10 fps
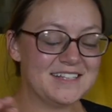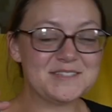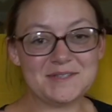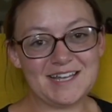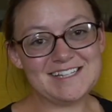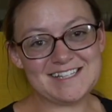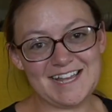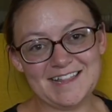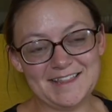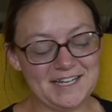So that is
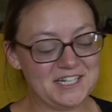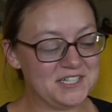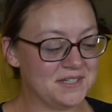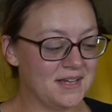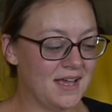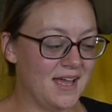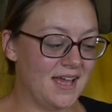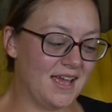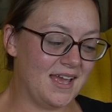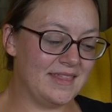in there.
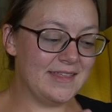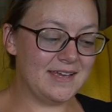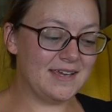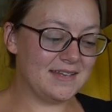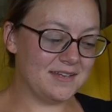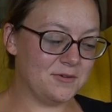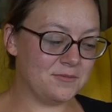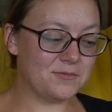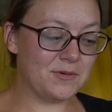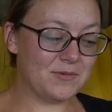And then
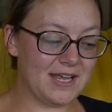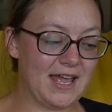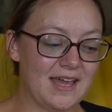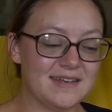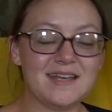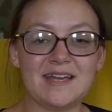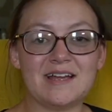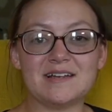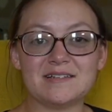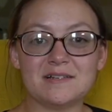we went ahead
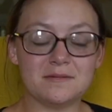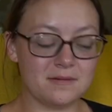and